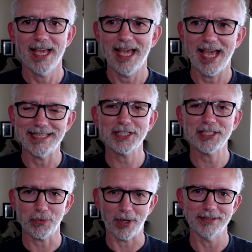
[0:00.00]
And
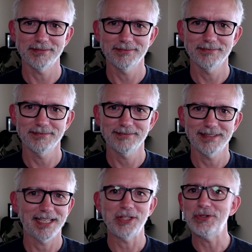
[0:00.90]
guess what?
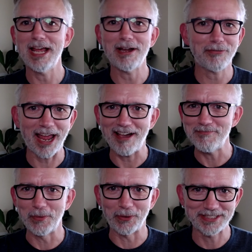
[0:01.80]
You never have
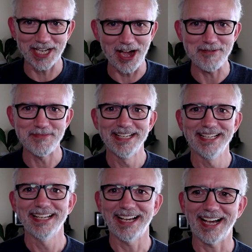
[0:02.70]
more time.
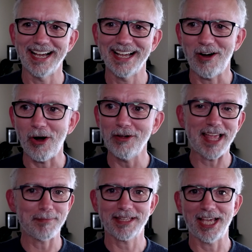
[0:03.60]
All the
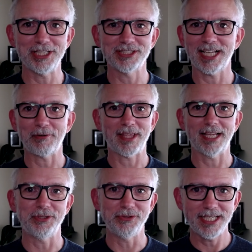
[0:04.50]
applications I don't get
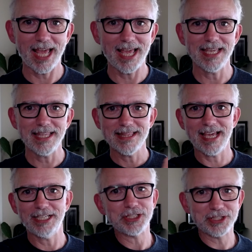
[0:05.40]
to today,
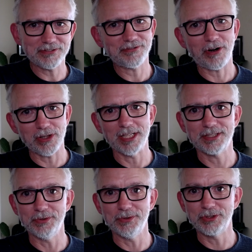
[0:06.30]
they just fall
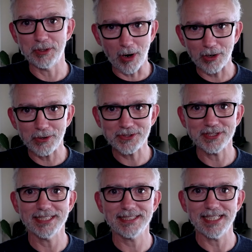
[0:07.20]
onto tomorrow's
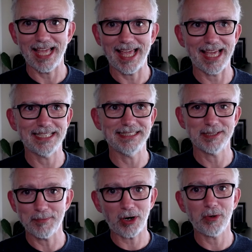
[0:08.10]
list, and
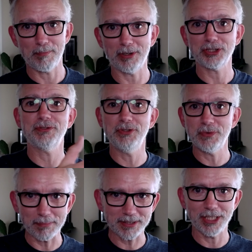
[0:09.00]
tomorrow a bunch of new
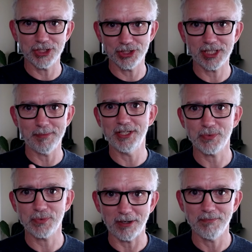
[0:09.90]
applications come in
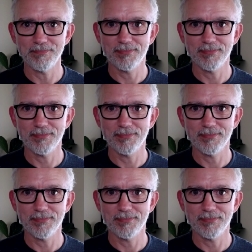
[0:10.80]
as well.